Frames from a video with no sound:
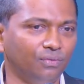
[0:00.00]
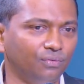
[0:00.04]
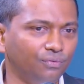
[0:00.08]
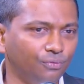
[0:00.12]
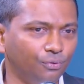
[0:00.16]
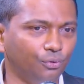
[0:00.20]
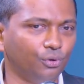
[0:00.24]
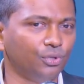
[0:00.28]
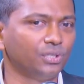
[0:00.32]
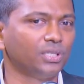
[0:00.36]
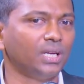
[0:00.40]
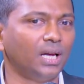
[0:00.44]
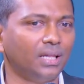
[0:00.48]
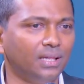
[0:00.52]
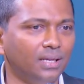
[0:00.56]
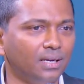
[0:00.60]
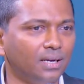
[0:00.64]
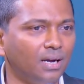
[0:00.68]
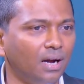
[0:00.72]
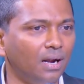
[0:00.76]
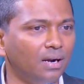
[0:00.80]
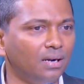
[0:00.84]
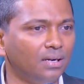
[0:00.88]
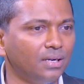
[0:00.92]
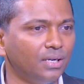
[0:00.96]
force other
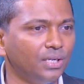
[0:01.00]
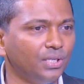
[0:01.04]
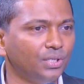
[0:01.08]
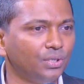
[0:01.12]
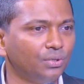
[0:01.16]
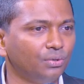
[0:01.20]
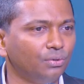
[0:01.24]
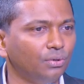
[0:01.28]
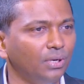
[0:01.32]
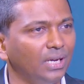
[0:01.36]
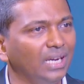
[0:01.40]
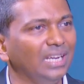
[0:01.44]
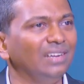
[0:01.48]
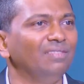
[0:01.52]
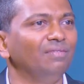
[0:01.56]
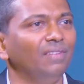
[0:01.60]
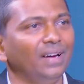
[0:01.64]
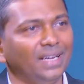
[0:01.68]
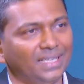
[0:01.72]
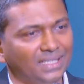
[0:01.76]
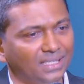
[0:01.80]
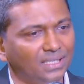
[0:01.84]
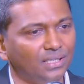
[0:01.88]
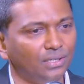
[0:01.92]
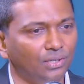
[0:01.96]
countries to
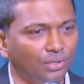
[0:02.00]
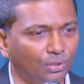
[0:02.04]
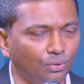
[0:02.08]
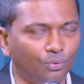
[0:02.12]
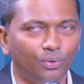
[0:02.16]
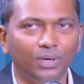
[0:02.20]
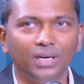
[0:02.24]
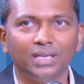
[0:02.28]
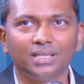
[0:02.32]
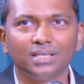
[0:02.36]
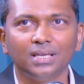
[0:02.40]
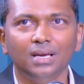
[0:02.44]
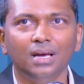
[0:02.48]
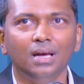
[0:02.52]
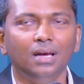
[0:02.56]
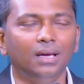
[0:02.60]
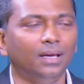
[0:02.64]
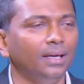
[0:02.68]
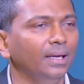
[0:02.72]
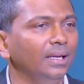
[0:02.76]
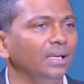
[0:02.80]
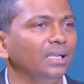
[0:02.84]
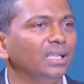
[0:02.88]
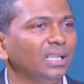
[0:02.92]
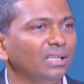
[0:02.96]
invest in US
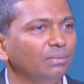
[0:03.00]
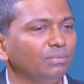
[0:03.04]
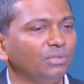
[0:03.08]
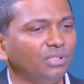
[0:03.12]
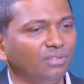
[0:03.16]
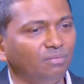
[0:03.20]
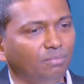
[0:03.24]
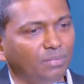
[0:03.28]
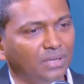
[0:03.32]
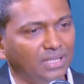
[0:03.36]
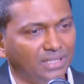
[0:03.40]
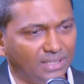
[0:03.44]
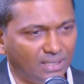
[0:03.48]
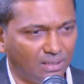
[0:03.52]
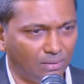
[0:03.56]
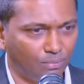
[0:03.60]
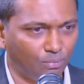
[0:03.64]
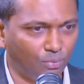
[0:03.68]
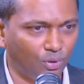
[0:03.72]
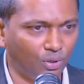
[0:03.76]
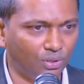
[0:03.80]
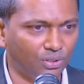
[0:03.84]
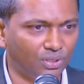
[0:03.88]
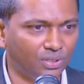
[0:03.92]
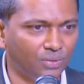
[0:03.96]
in terms of bills and
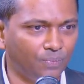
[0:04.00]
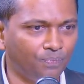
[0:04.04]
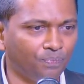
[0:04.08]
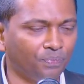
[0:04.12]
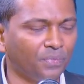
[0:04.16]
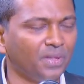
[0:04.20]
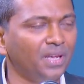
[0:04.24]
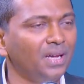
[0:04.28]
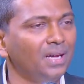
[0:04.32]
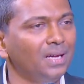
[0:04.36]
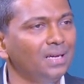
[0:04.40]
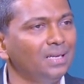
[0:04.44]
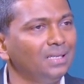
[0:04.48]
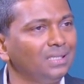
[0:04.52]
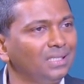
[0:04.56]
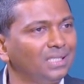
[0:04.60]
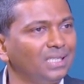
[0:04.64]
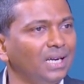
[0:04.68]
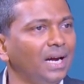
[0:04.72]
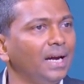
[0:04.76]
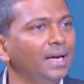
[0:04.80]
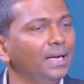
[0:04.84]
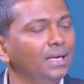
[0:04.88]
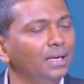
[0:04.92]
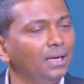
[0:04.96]
bonds.
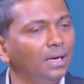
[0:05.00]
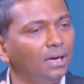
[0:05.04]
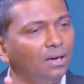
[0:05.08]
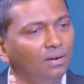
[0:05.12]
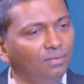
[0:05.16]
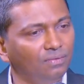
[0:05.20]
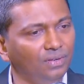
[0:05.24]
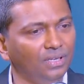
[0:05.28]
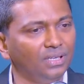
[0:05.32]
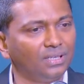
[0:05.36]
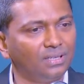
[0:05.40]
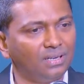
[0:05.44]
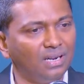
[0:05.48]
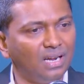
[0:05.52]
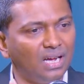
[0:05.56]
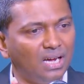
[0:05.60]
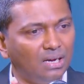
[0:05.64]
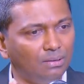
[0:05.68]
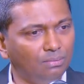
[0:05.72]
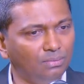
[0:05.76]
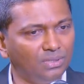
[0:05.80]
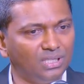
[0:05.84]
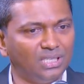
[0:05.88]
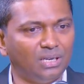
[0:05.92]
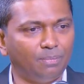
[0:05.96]
China,
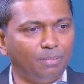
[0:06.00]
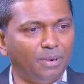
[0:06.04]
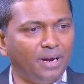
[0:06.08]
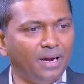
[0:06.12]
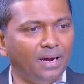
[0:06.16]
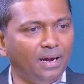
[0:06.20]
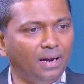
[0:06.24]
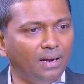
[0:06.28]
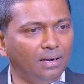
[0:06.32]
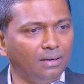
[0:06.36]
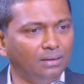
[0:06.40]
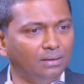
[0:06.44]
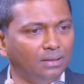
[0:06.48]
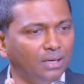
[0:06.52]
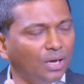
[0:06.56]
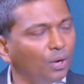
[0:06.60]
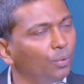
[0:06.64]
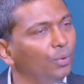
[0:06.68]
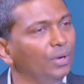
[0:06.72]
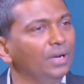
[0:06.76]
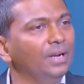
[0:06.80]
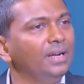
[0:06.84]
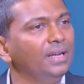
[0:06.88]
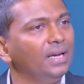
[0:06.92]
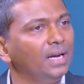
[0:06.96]
Vietnam, Japan, now
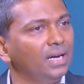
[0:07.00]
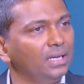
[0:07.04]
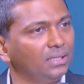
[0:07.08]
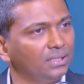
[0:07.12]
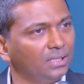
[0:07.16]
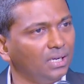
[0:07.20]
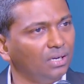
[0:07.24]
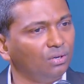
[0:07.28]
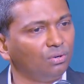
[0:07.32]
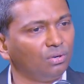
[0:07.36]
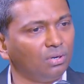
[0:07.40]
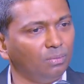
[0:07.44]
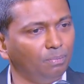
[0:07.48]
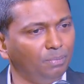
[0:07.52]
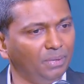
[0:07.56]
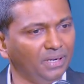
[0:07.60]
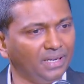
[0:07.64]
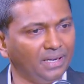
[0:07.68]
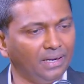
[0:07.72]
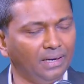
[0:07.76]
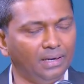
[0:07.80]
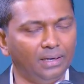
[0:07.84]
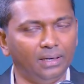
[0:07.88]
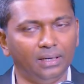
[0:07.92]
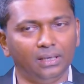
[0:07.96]
India is trying to
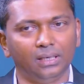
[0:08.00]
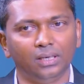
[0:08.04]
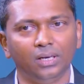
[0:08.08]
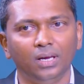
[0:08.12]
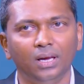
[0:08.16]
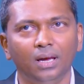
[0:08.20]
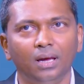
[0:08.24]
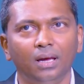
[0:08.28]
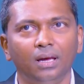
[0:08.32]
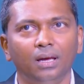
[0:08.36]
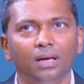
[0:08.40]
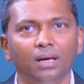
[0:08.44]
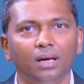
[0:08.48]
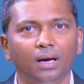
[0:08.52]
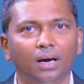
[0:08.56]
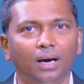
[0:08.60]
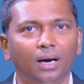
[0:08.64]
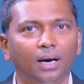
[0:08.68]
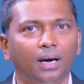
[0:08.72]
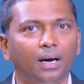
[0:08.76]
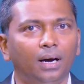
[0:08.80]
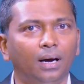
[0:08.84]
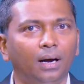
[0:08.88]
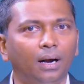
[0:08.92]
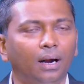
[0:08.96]
replicate it,
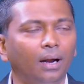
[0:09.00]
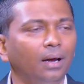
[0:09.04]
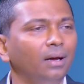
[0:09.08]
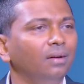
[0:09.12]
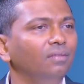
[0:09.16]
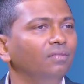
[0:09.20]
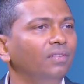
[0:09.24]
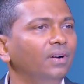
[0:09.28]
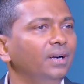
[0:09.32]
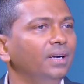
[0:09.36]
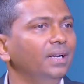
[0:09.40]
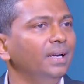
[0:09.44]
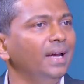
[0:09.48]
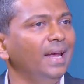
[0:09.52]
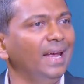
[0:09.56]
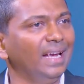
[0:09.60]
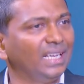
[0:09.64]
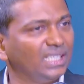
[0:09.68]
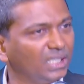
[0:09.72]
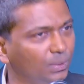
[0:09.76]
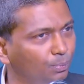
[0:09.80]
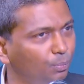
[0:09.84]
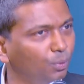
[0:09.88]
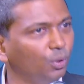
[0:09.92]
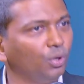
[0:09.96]
are very
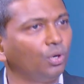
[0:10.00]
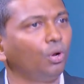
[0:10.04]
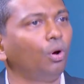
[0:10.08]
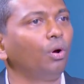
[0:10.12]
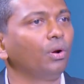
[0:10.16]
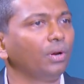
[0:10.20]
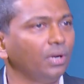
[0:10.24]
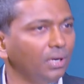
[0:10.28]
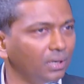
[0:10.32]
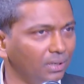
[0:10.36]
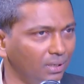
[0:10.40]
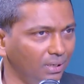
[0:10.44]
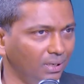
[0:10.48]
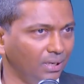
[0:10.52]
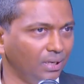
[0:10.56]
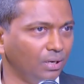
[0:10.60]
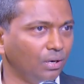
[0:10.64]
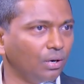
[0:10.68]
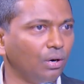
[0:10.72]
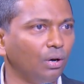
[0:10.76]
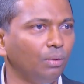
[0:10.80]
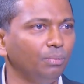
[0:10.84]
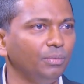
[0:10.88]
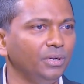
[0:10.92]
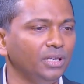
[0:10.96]
export oriented
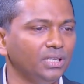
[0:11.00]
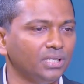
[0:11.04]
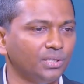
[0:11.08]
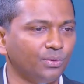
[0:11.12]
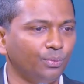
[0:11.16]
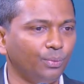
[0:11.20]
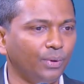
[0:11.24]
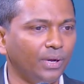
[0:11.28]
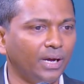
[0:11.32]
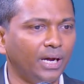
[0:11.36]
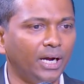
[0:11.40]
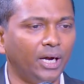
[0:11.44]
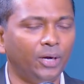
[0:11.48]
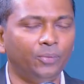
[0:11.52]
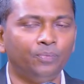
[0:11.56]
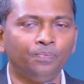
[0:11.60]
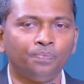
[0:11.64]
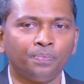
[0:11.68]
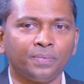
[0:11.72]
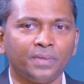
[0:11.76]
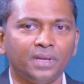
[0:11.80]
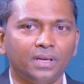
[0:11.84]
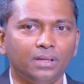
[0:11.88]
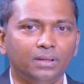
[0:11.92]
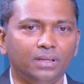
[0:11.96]
economies where
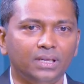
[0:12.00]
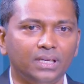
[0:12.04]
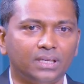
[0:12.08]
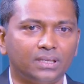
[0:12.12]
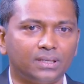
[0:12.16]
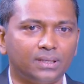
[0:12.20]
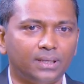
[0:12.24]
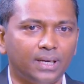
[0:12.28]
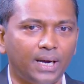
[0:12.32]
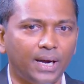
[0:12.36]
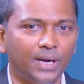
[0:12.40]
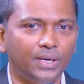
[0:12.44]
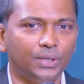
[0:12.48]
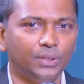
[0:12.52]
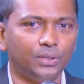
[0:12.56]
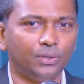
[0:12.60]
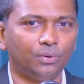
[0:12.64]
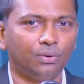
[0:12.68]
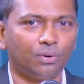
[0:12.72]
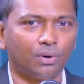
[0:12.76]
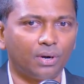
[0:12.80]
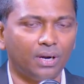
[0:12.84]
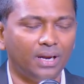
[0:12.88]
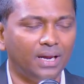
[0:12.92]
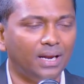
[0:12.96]
they try
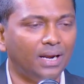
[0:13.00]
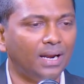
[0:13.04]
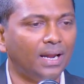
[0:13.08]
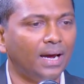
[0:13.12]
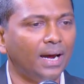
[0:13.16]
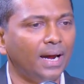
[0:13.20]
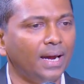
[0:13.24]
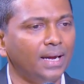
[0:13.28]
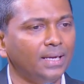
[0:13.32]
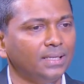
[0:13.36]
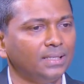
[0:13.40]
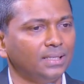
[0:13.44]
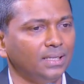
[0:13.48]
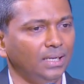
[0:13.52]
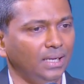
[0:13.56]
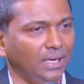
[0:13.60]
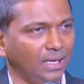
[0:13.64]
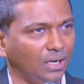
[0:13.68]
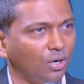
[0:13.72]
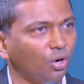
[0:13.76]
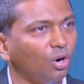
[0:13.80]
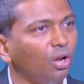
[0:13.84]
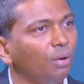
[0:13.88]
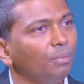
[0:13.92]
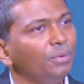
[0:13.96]
to realize
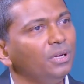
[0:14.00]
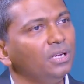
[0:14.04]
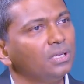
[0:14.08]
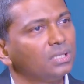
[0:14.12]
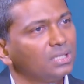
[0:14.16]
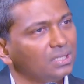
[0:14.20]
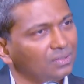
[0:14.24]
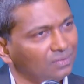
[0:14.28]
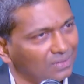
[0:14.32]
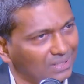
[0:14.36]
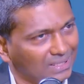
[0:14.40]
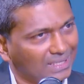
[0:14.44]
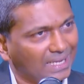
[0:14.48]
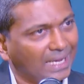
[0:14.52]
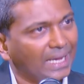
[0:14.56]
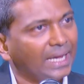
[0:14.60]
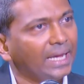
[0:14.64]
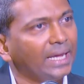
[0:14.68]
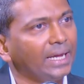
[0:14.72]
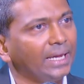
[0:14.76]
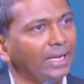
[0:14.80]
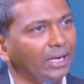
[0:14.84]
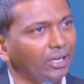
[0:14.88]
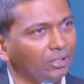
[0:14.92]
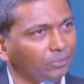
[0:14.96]
economies of
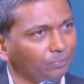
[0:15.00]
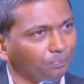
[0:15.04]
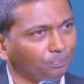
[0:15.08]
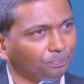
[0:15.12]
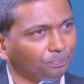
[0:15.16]
scale